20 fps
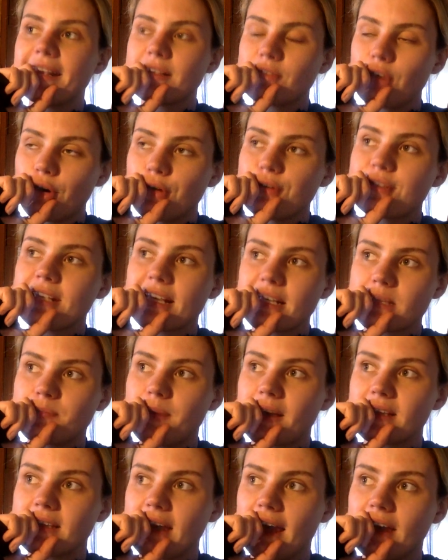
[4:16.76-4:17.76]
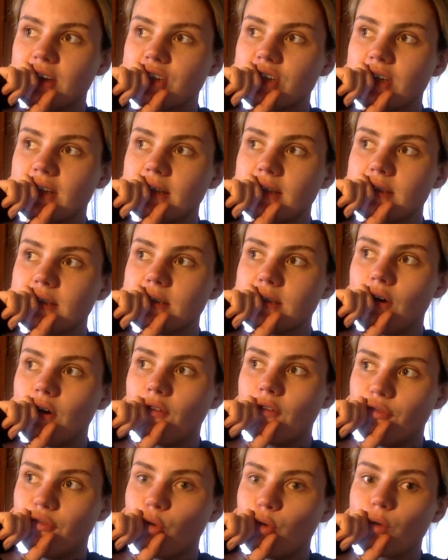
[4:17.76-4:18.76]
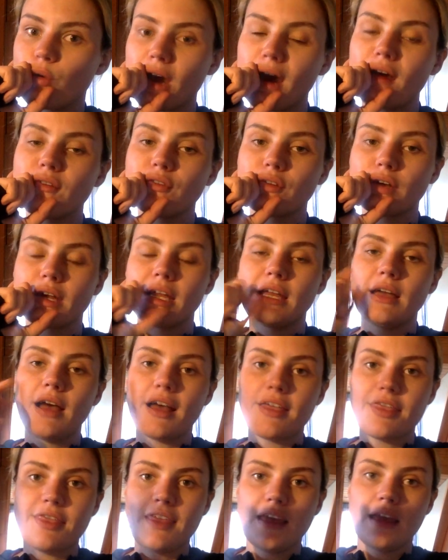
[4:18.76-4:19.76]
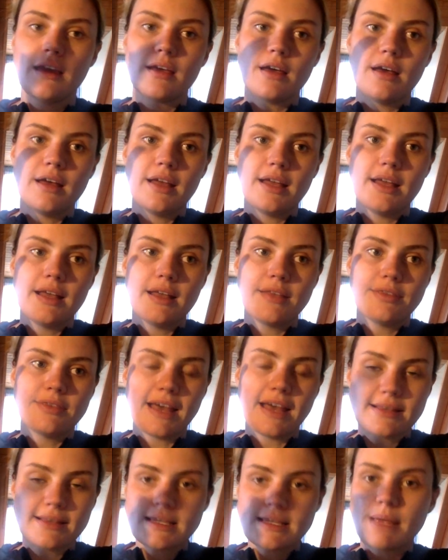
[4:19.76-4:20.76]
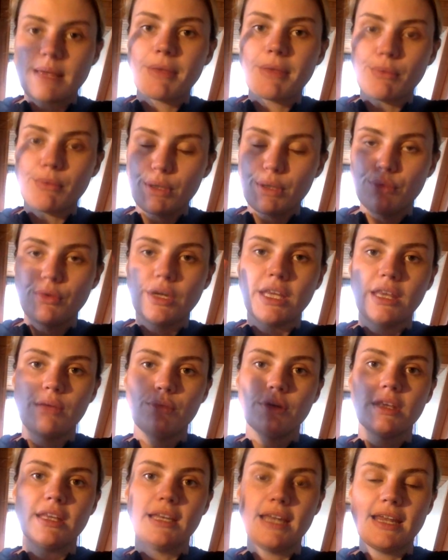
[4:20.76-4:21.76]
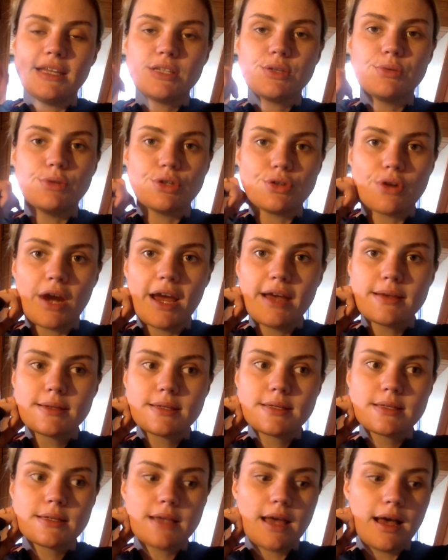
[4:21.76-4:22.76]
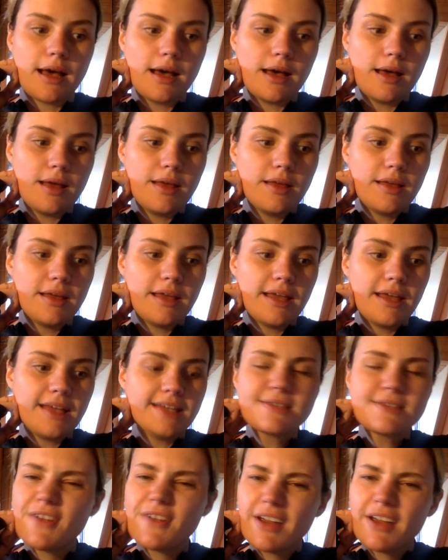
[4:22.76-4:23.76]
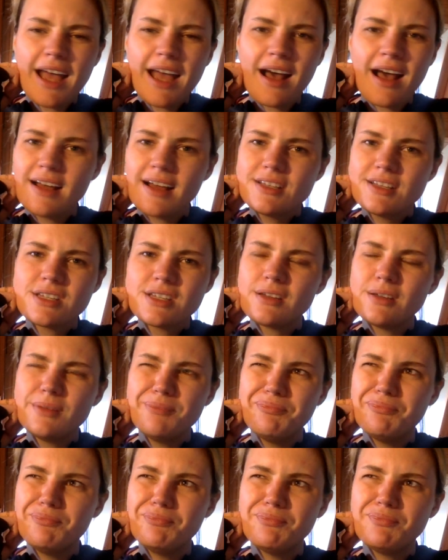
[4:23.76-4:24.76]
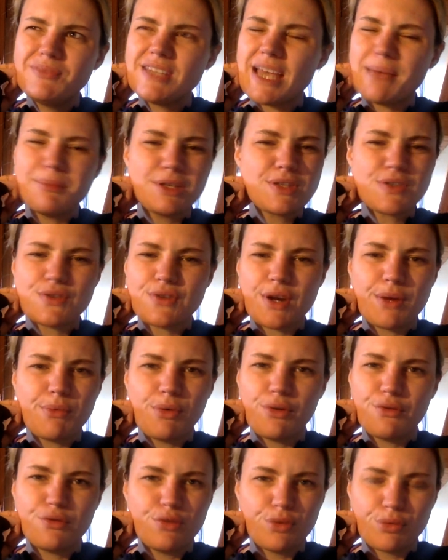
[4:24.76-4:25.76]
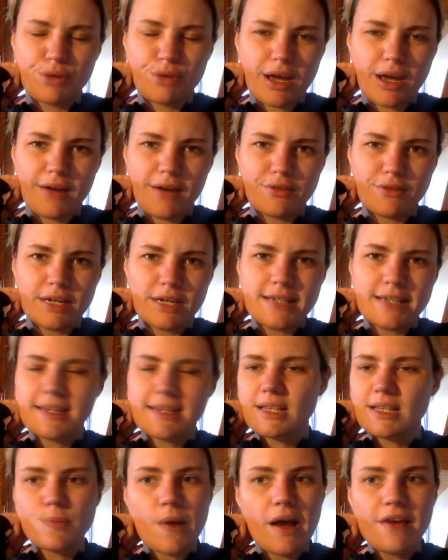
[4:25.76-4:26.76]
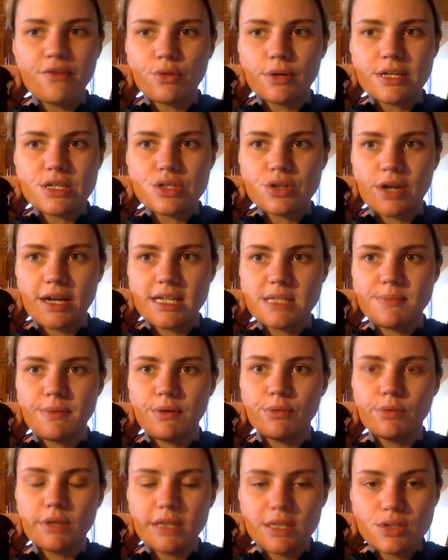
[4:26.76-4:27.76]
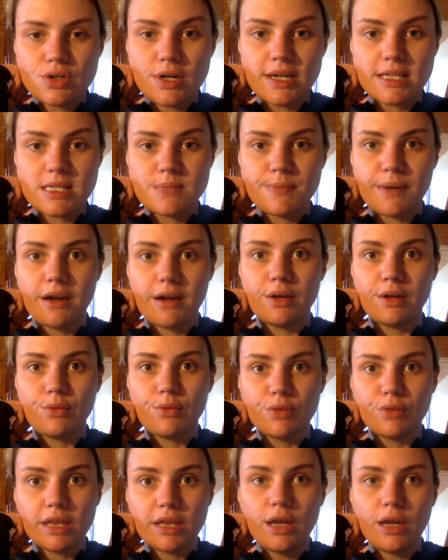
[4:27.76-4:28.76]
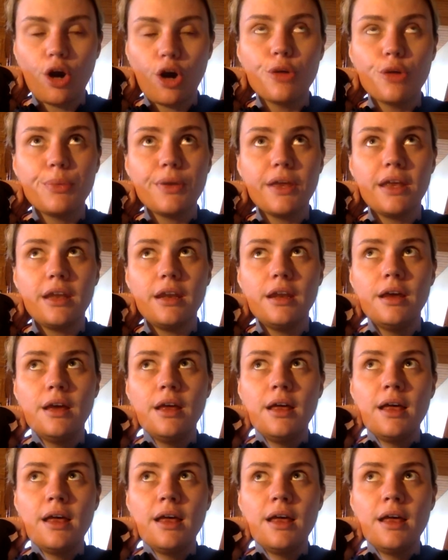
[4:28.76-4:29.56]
Those expectations of full recovery, I think that's something we really, really need to address. It is very hard to demonstrate what full recovery is. That's why I've always tried to be really transparent and really open